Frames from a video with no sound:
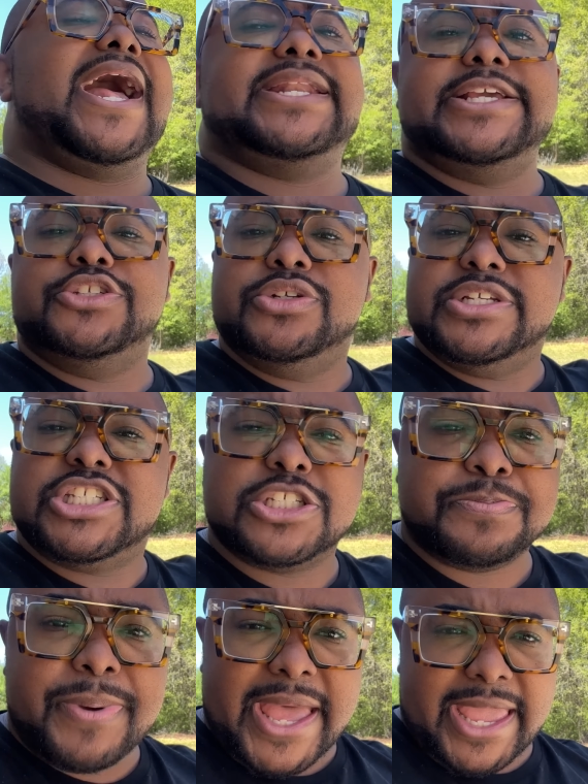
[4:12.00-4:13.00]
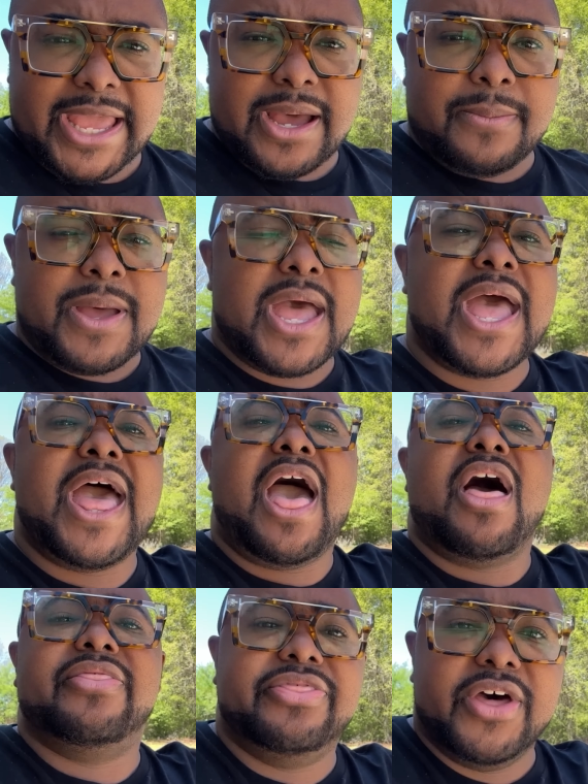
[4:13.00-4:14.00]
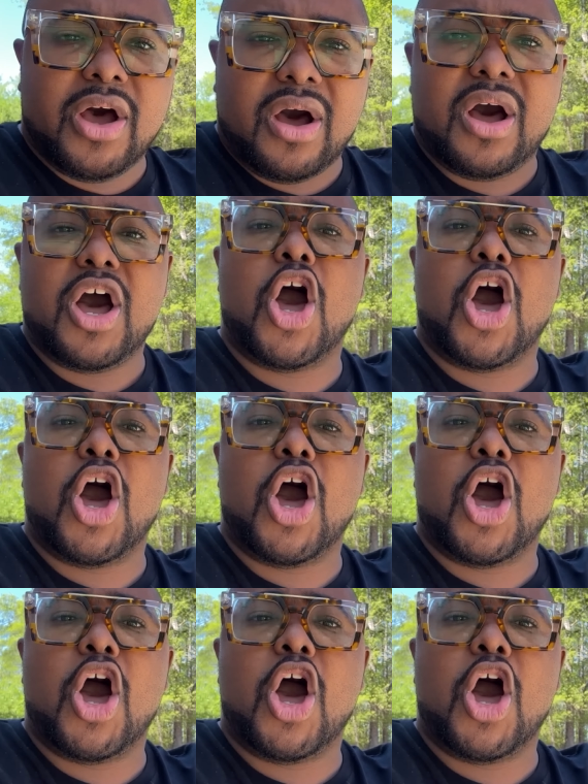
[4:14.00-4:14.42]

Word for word: need you to spam the